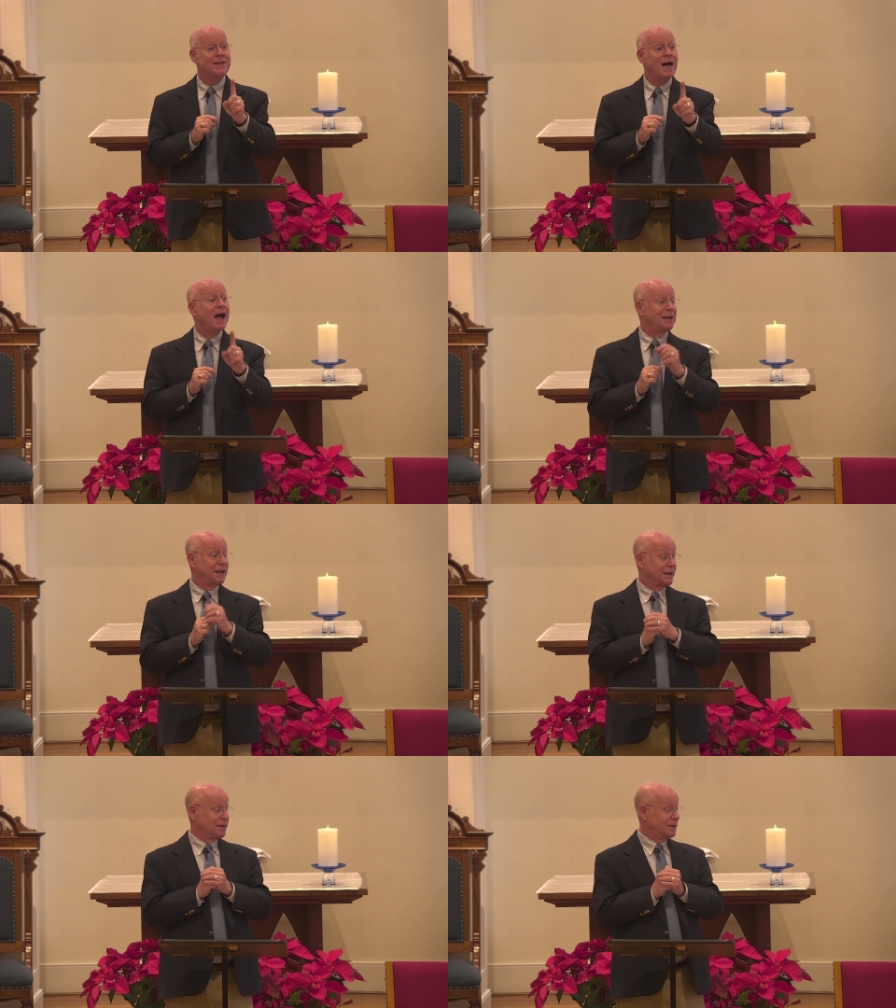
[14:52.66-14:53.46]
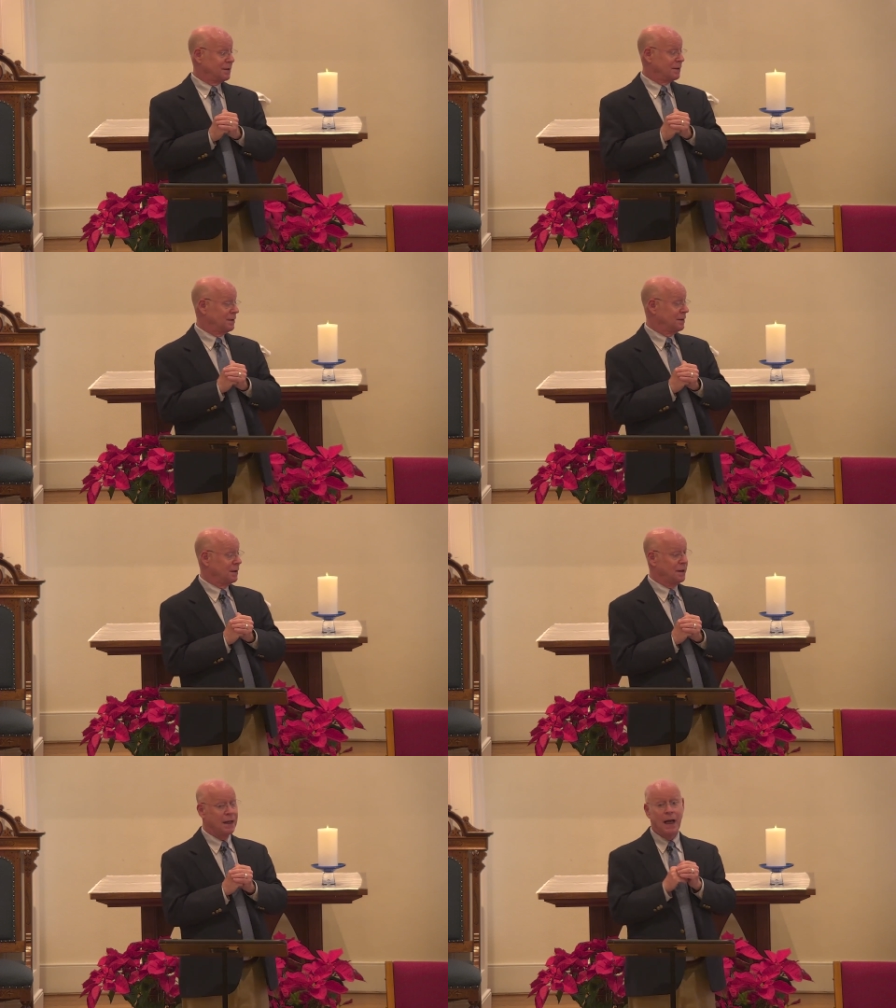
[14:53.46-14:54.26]
silent
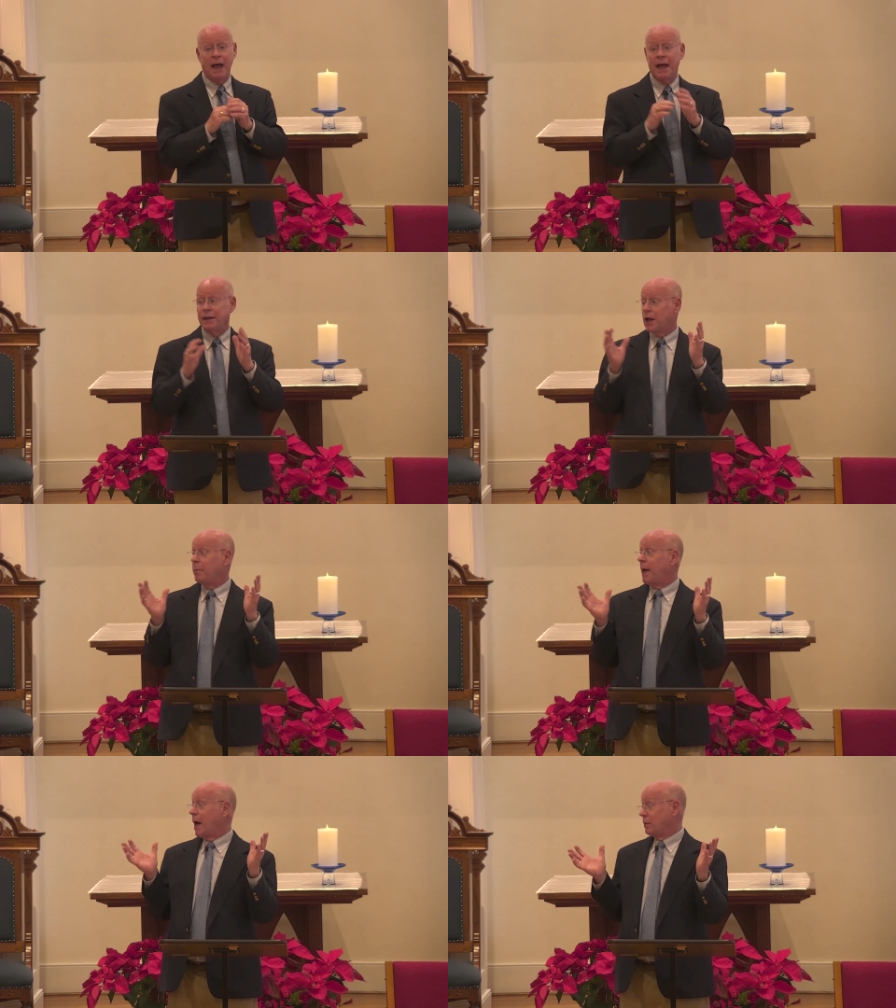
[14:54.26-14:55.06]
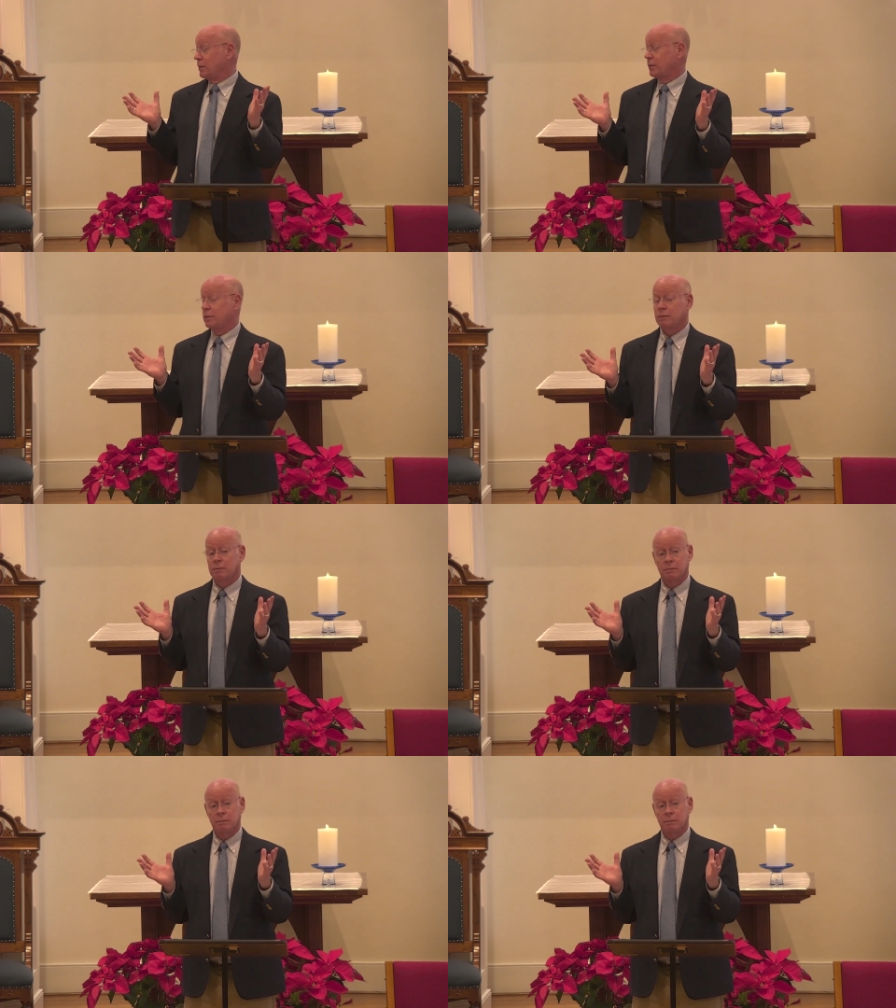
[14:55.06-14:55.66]
and come out.